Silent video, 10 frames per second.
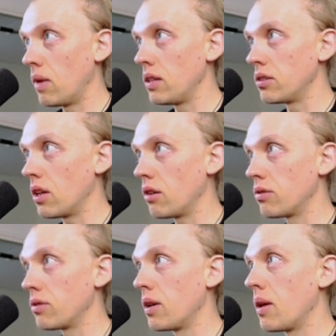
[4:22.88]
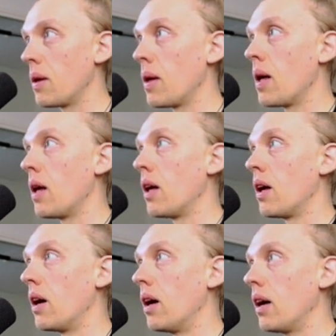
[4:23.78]
stuff.
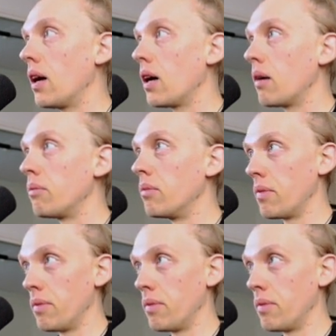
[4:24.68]
Then